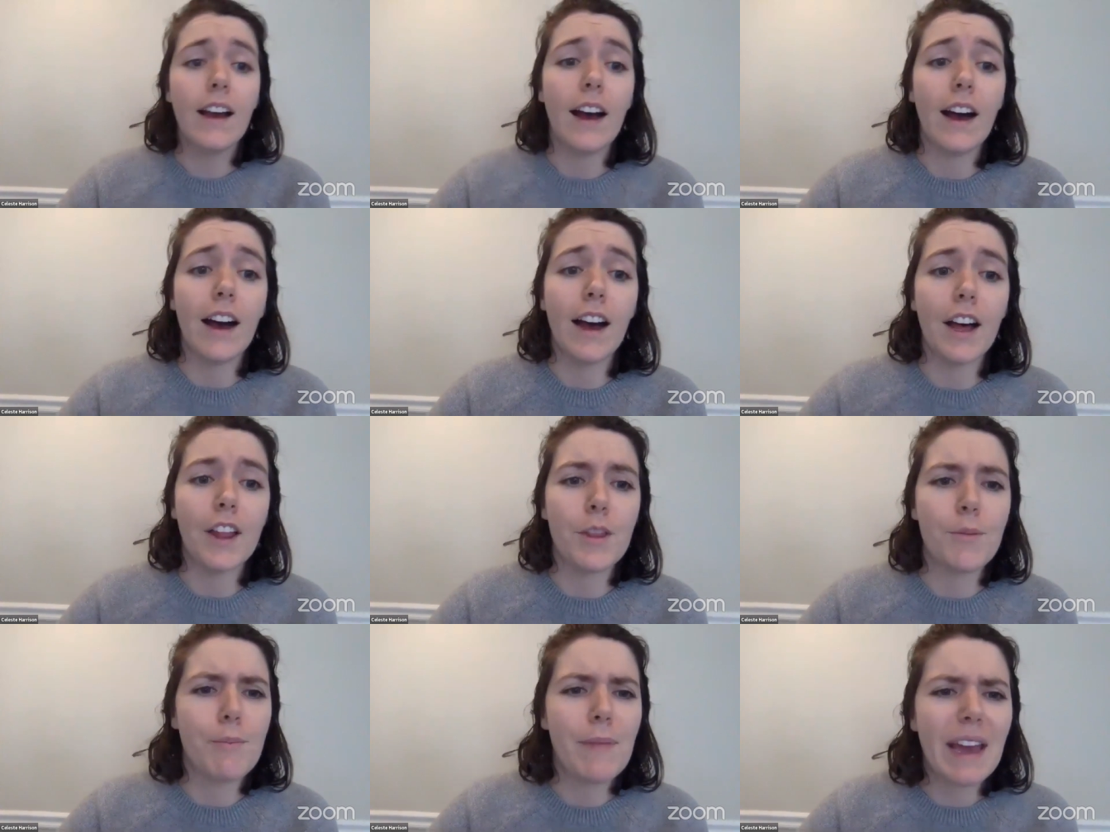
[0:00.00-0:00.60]

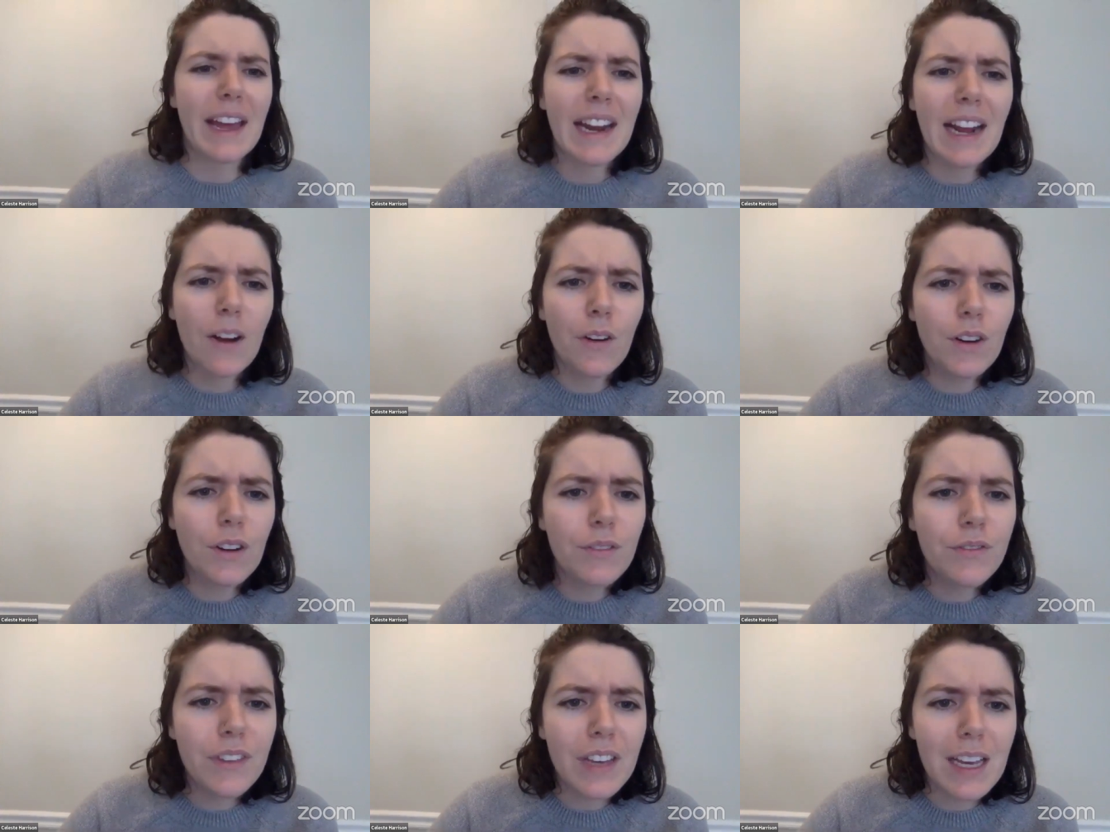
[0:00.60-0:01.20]
the
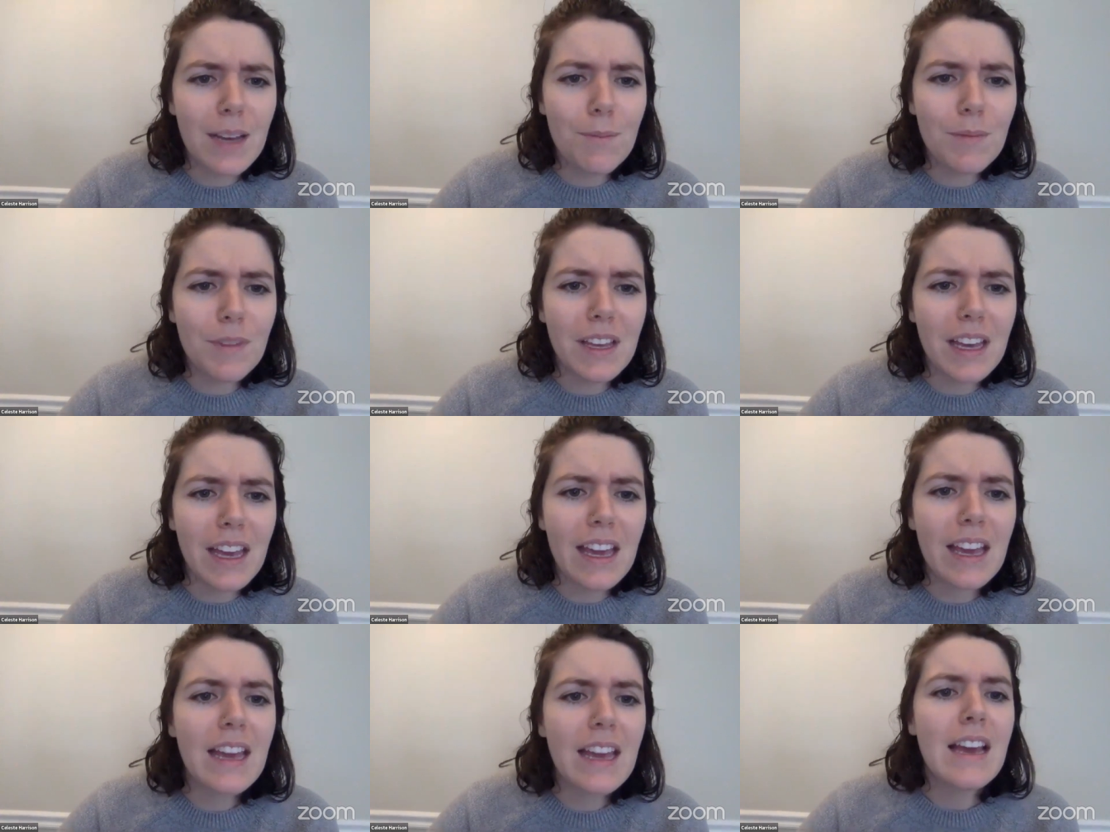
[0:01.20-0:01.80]
Manauer
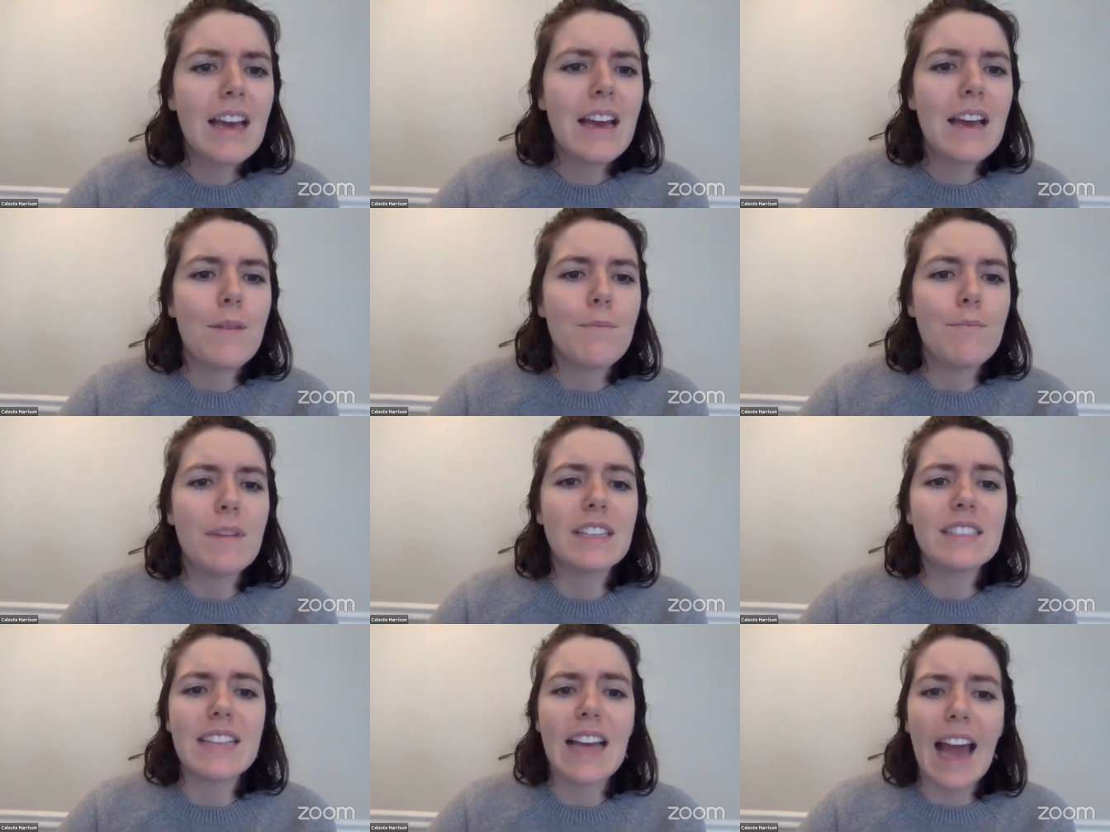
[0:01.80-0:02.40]
family,
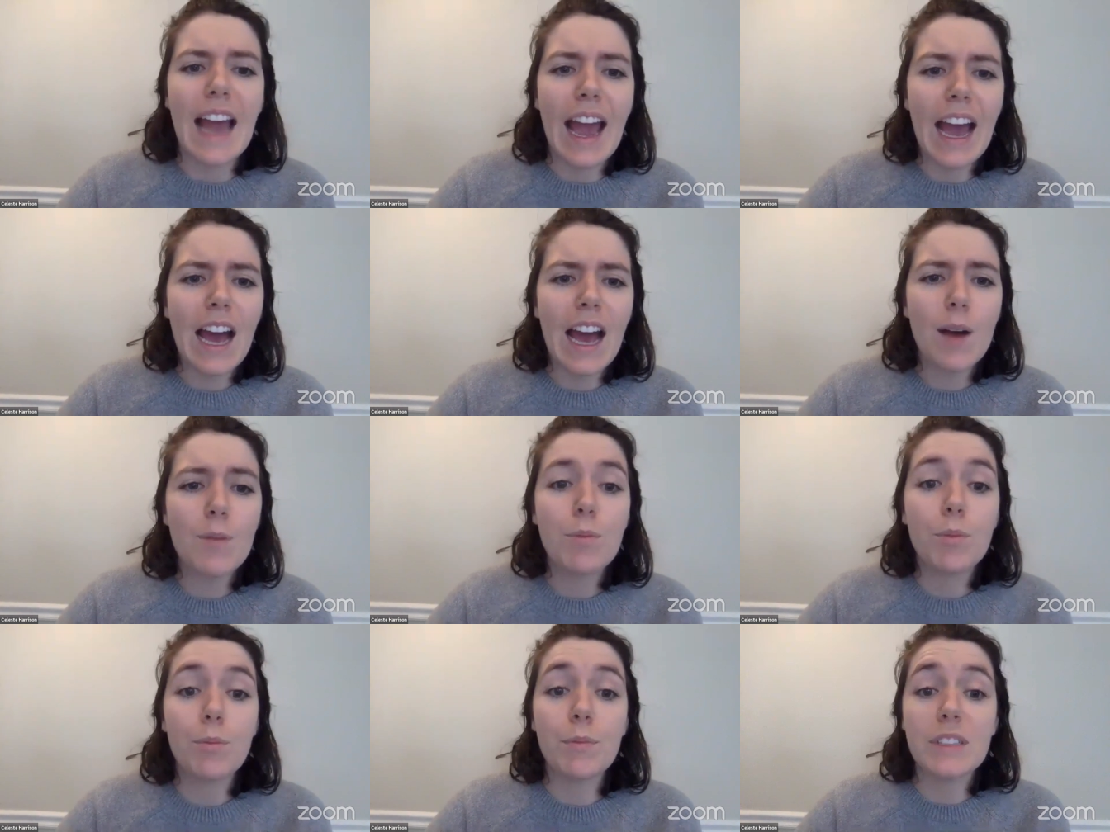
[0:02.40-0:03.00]
Miss
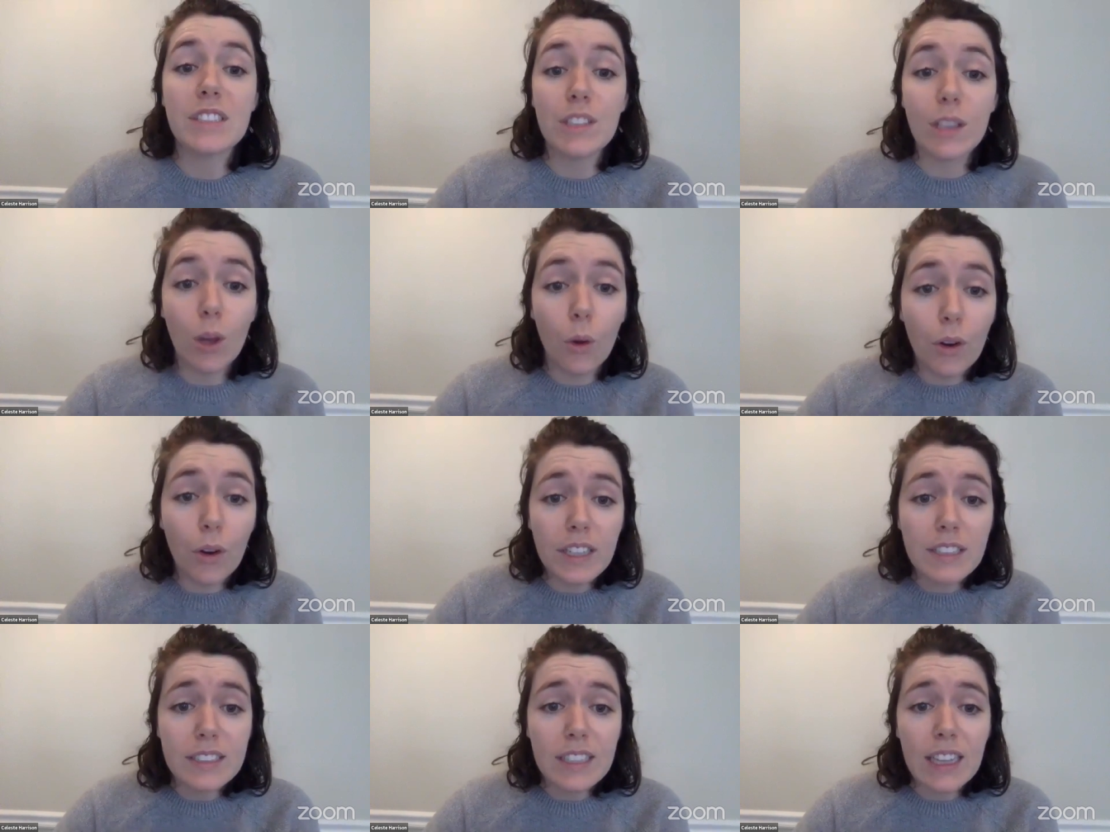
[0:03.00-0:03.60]
Ab, Miss
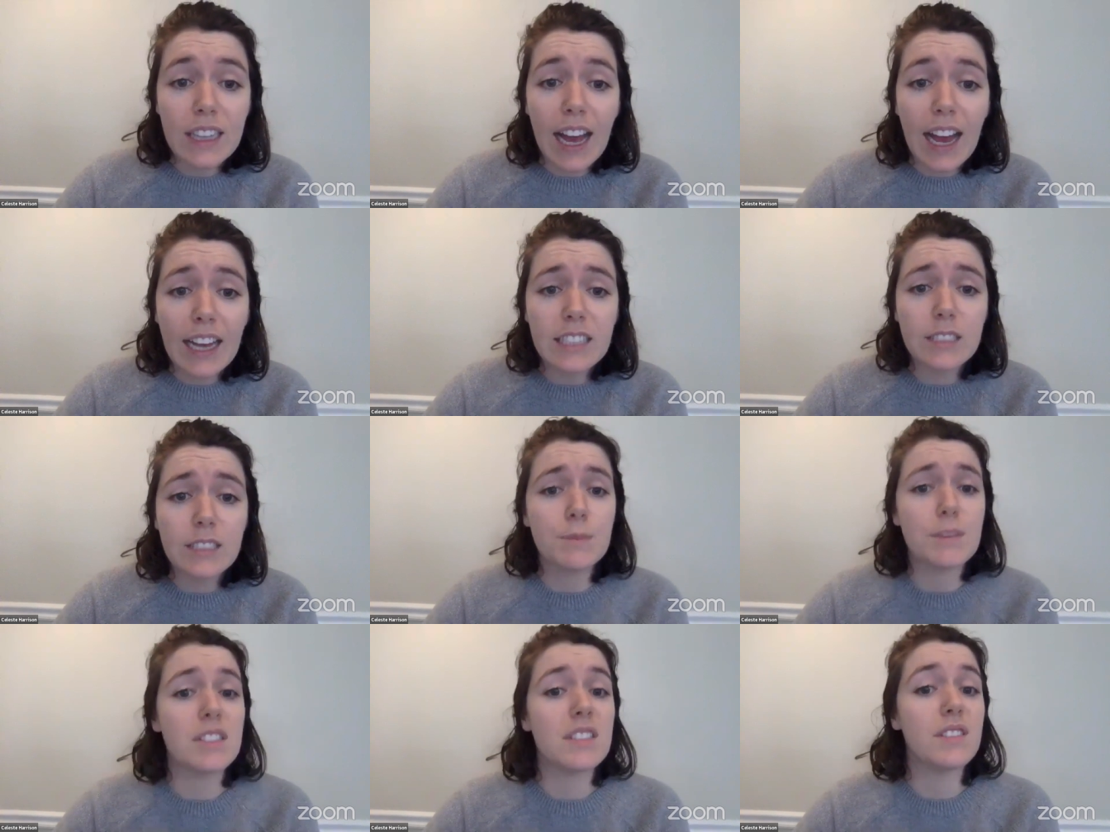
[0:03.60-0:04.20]
Laura's class,
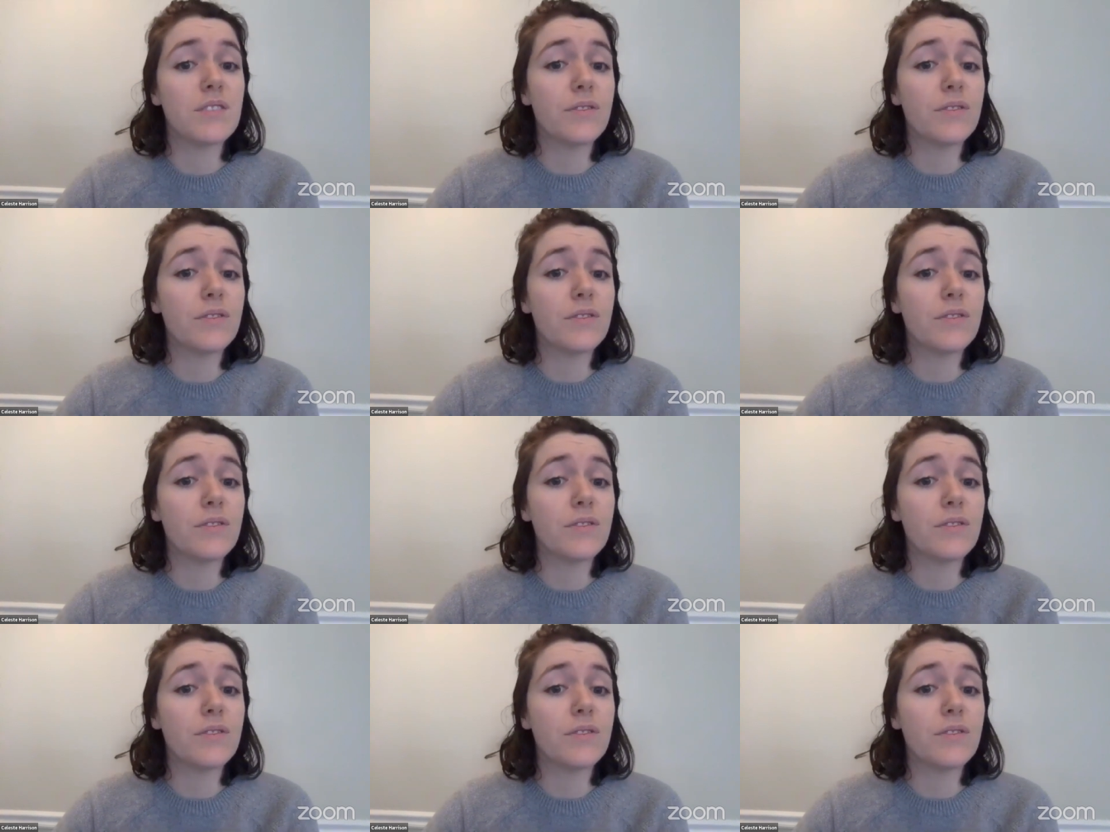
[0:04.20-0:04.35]
Mrs.